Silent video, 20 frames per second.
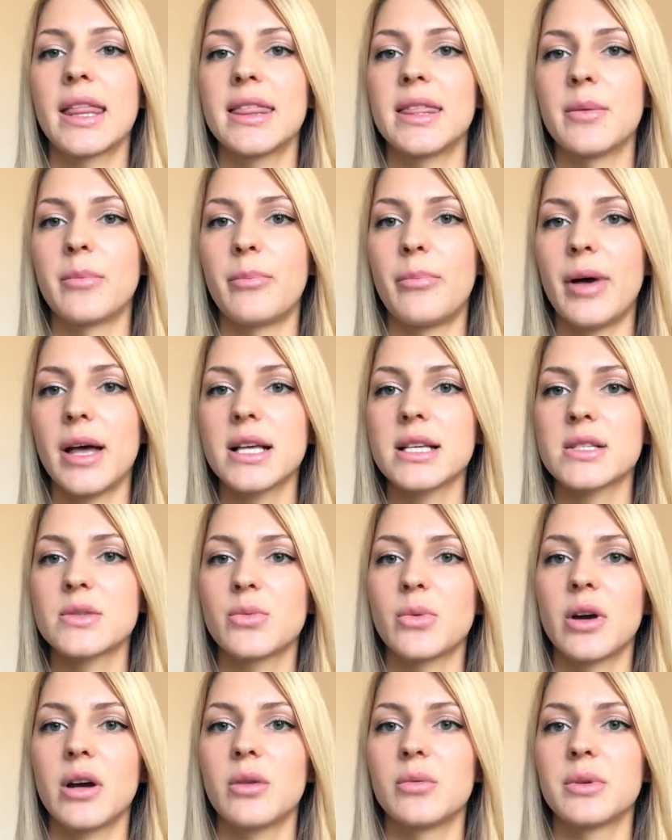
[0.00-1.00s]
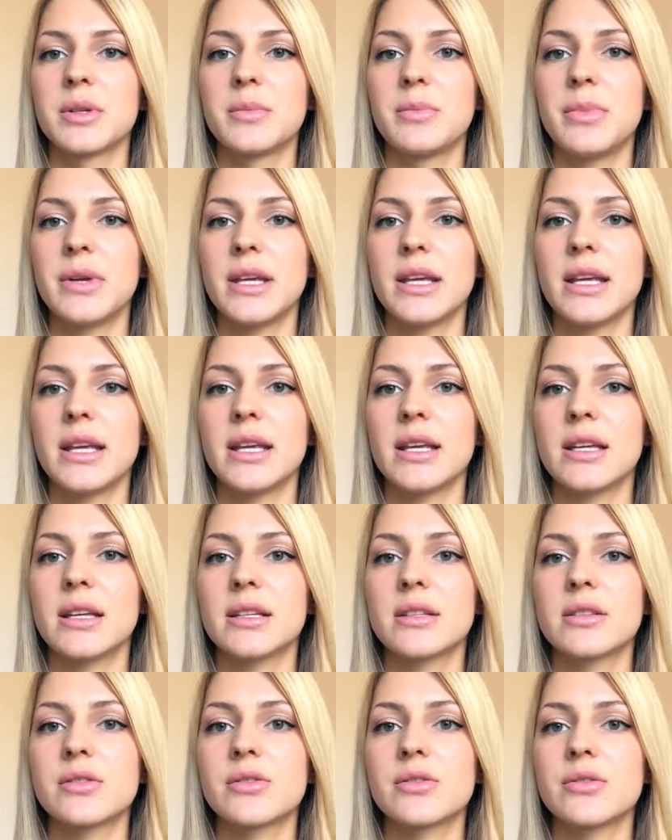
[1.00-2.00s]
The best way would be
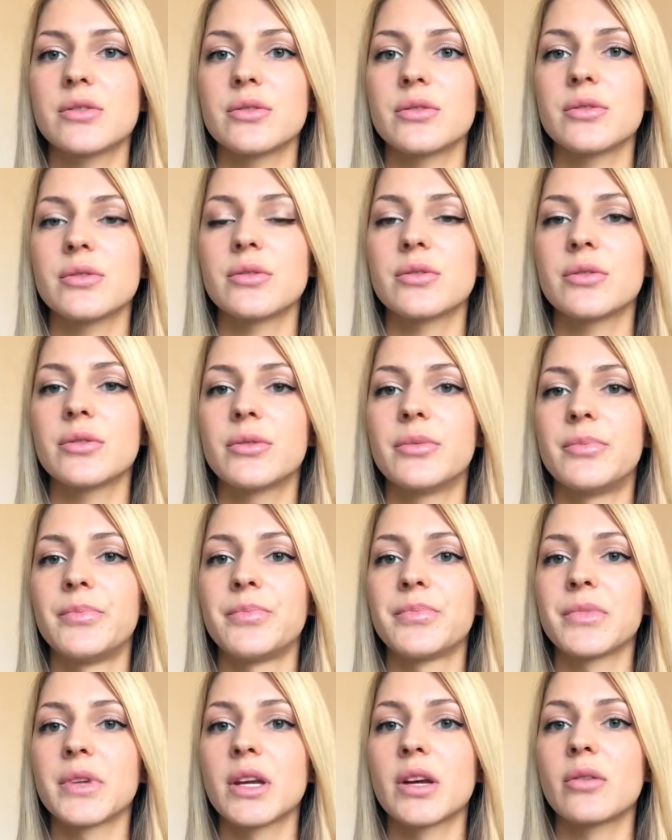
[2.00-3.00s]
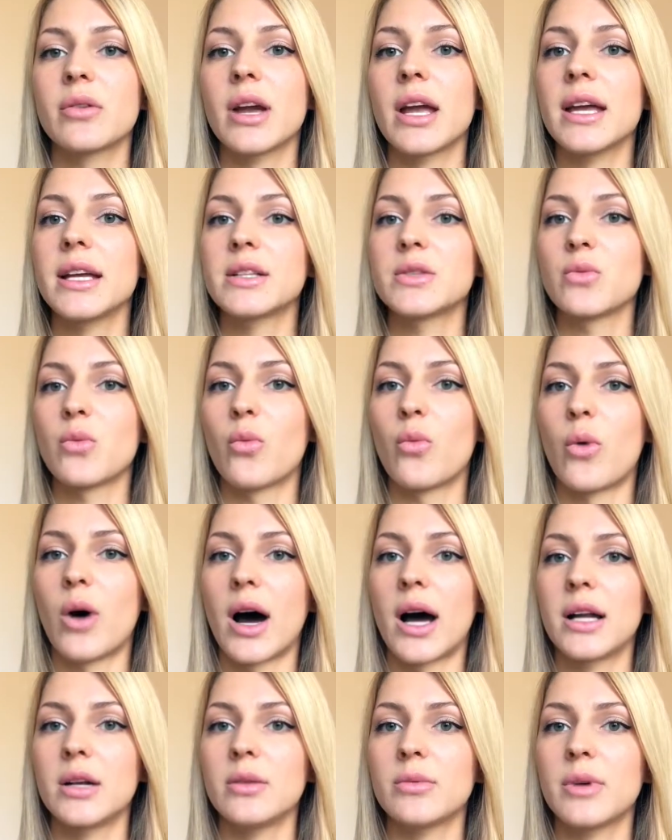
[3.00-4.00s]
to create
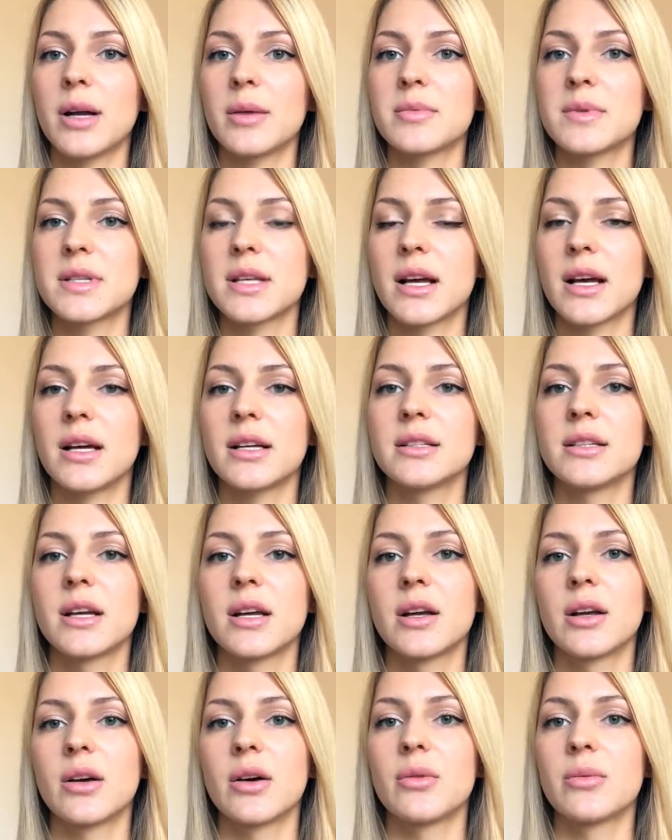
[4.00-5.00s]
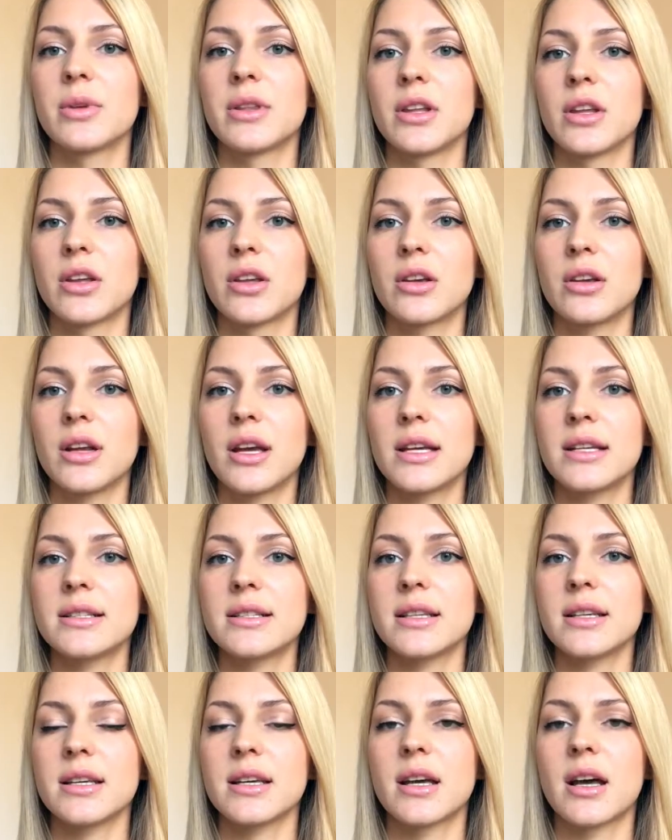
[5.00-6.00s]
one website with a good
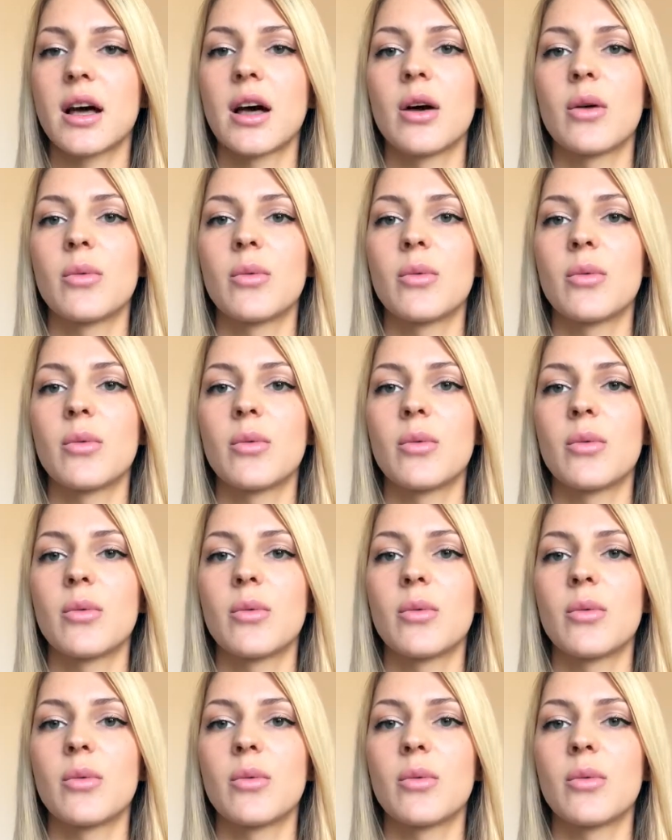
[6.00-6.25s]
idea,